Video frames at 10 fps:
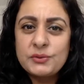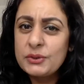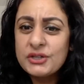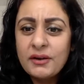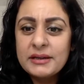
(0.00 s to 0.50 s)
which
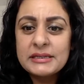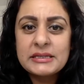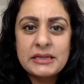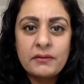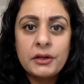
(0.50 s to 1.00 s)
aren't
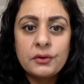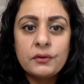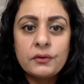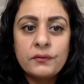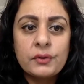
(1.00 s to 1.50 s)
necessarily good
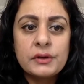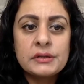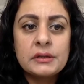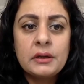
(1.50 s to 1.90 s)
for us.